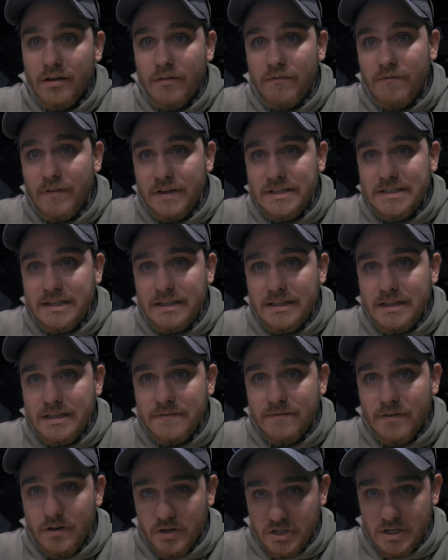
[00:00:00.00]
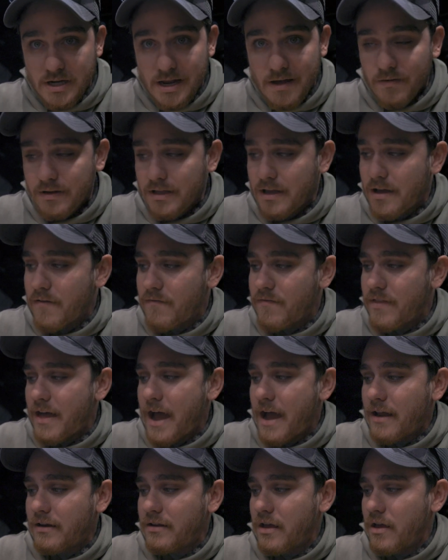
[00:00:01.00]
fixing the functionality of
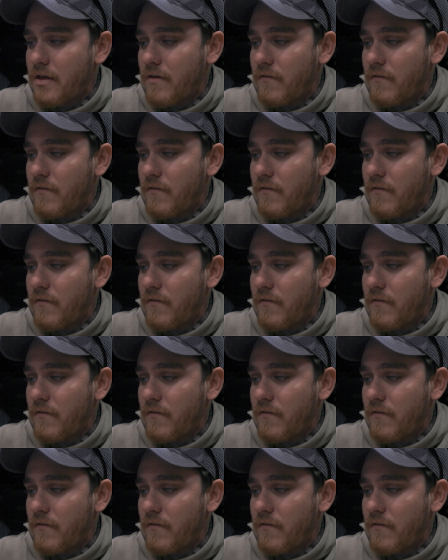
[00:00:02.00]
that